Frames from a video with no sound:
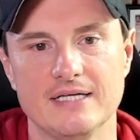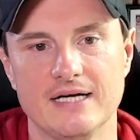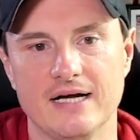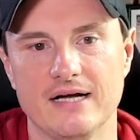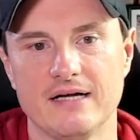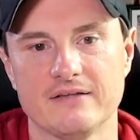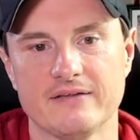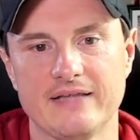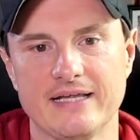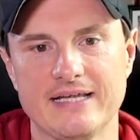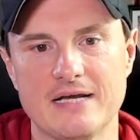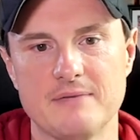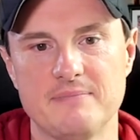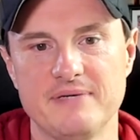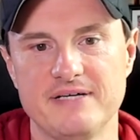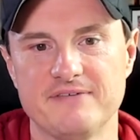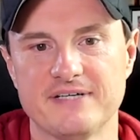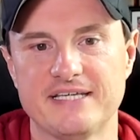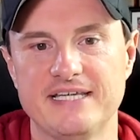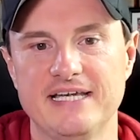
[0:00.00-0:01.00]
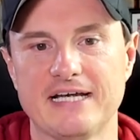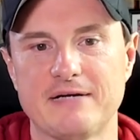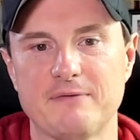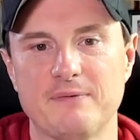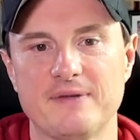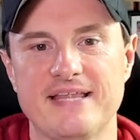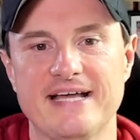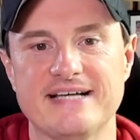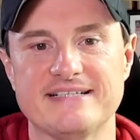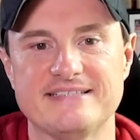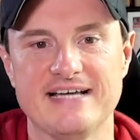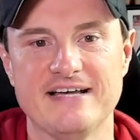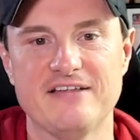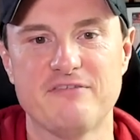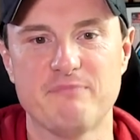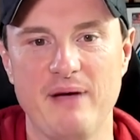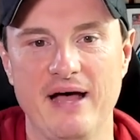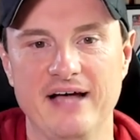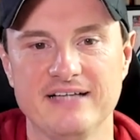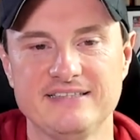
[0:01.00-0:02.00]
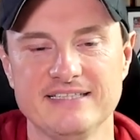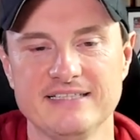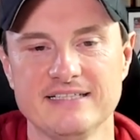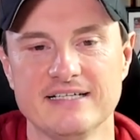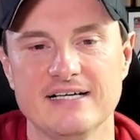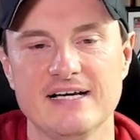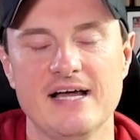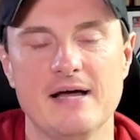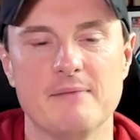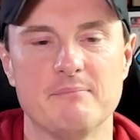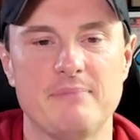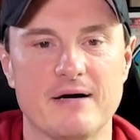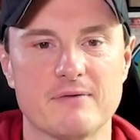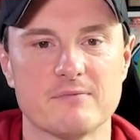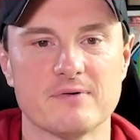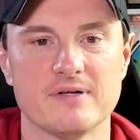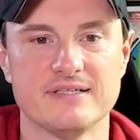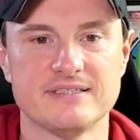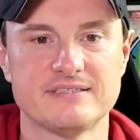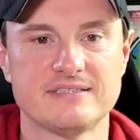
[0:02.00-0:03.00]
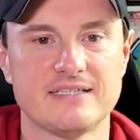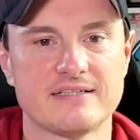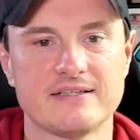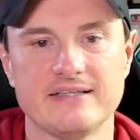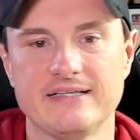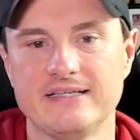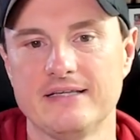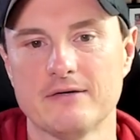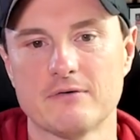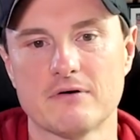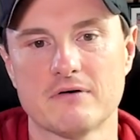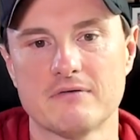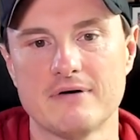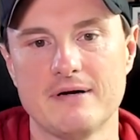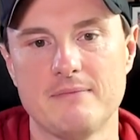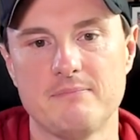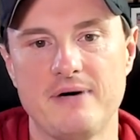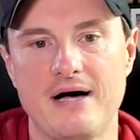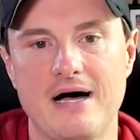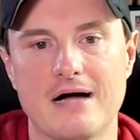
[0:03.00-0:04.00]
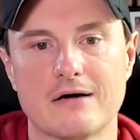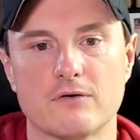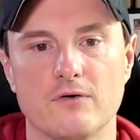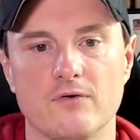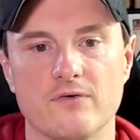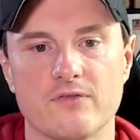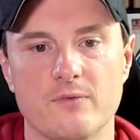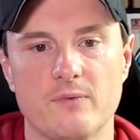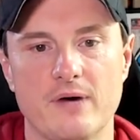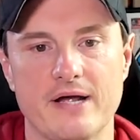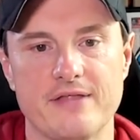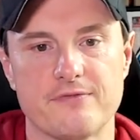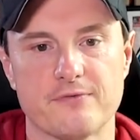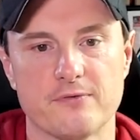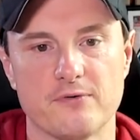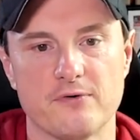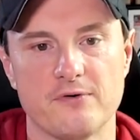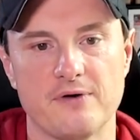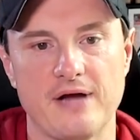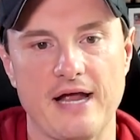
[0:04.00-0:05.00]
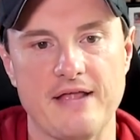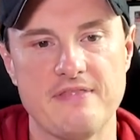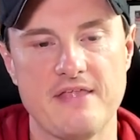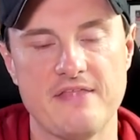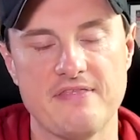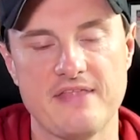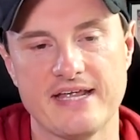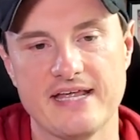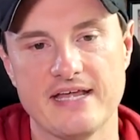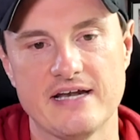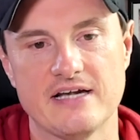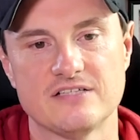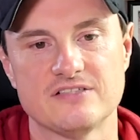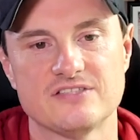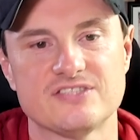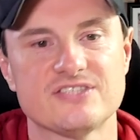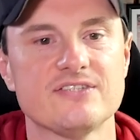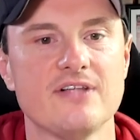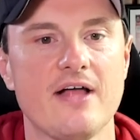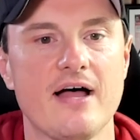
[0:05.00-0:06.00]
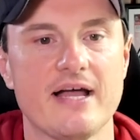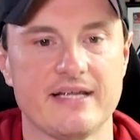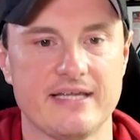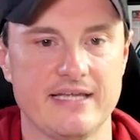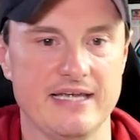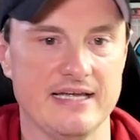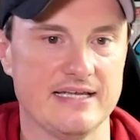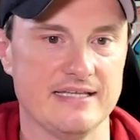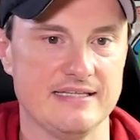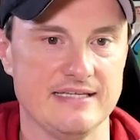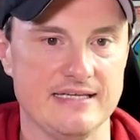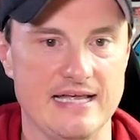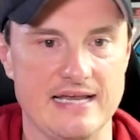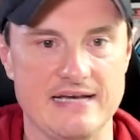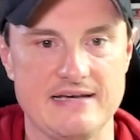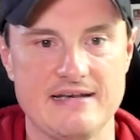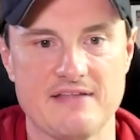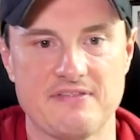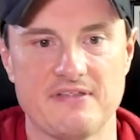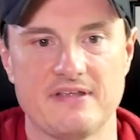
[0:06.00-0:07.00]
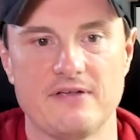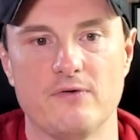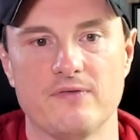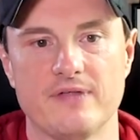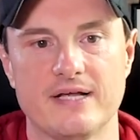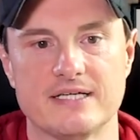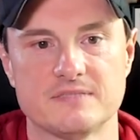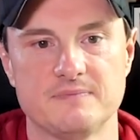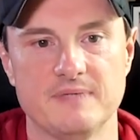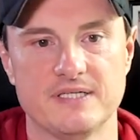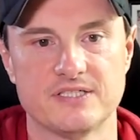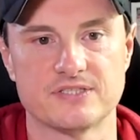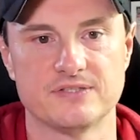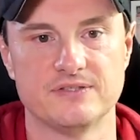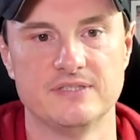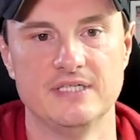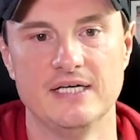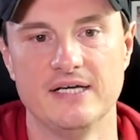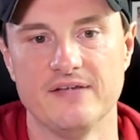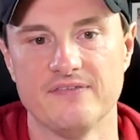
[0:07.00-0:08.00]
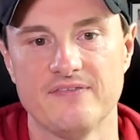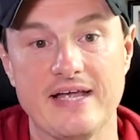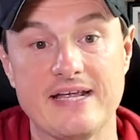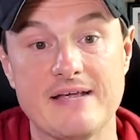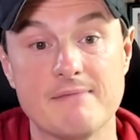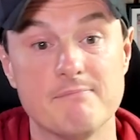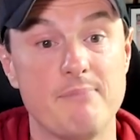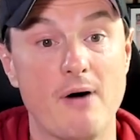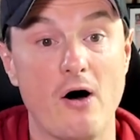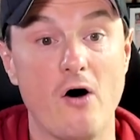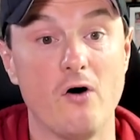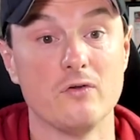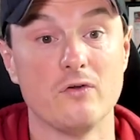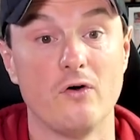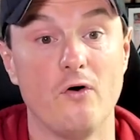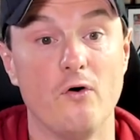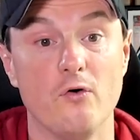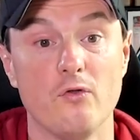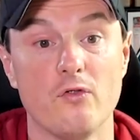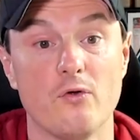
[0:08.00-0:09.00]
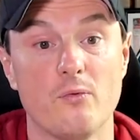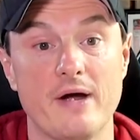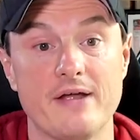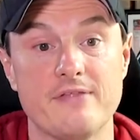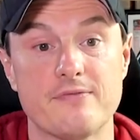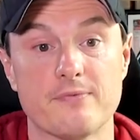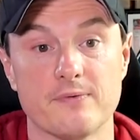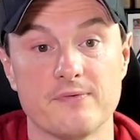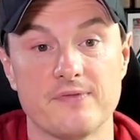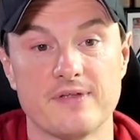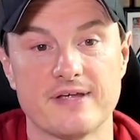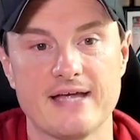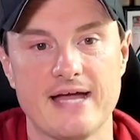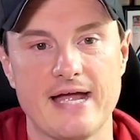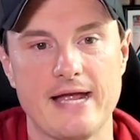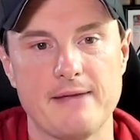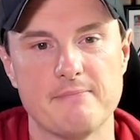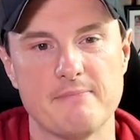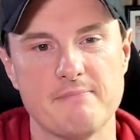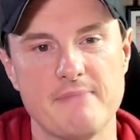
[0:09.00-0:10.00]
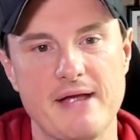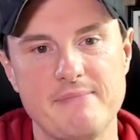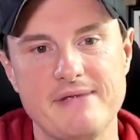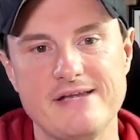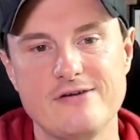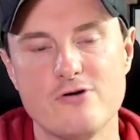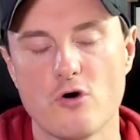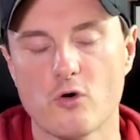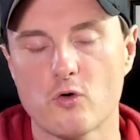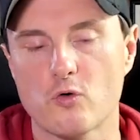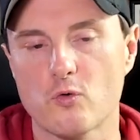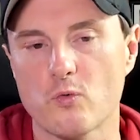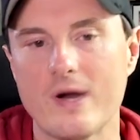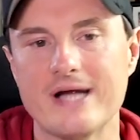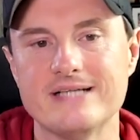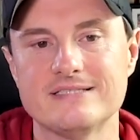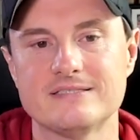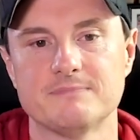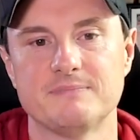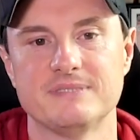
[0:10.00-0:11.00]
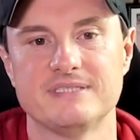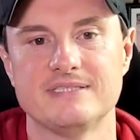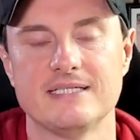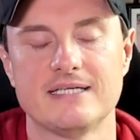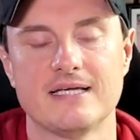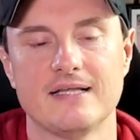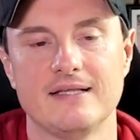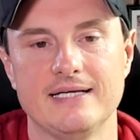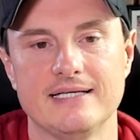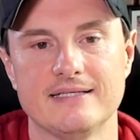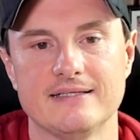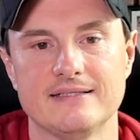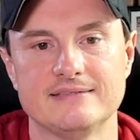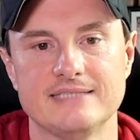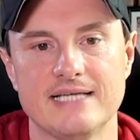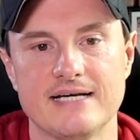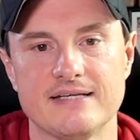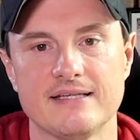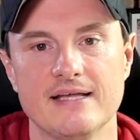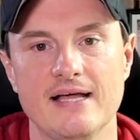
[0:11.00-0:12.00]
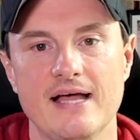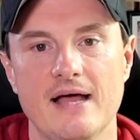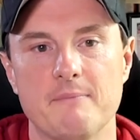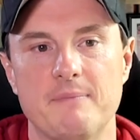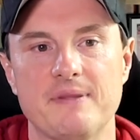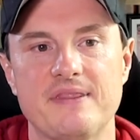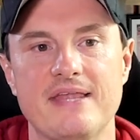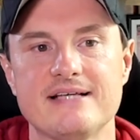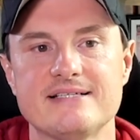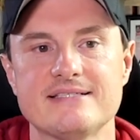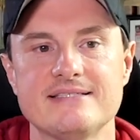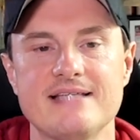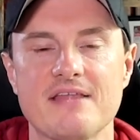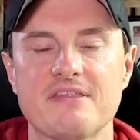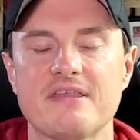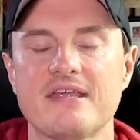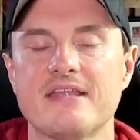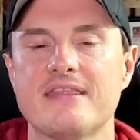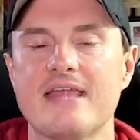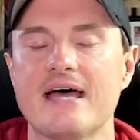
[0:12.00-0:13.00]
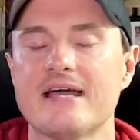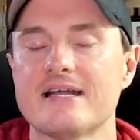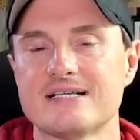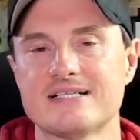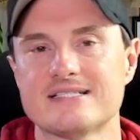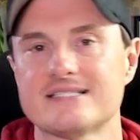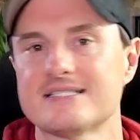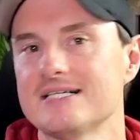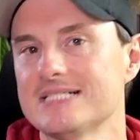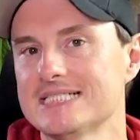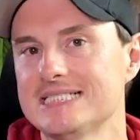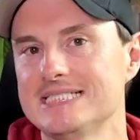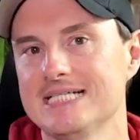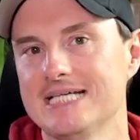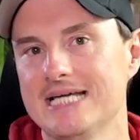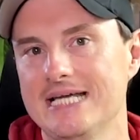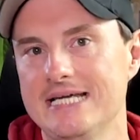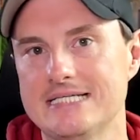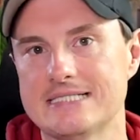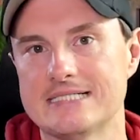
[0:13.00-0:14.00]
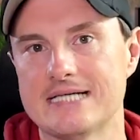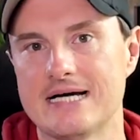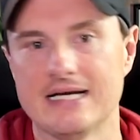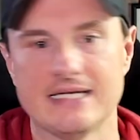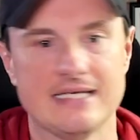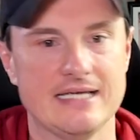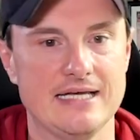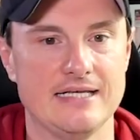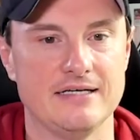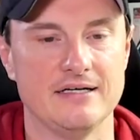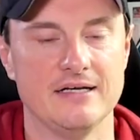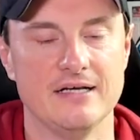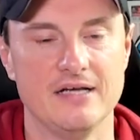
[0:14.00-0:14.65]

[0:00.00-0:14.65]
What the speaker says: They get a bit of a kick with their death batting, but realistically, they're around par all the way through, and then they get a slight kick at the end, nothing all that special. They can bowl all the way through the game, maybe not great, particularly at the death, but there's nothing that exciting here again.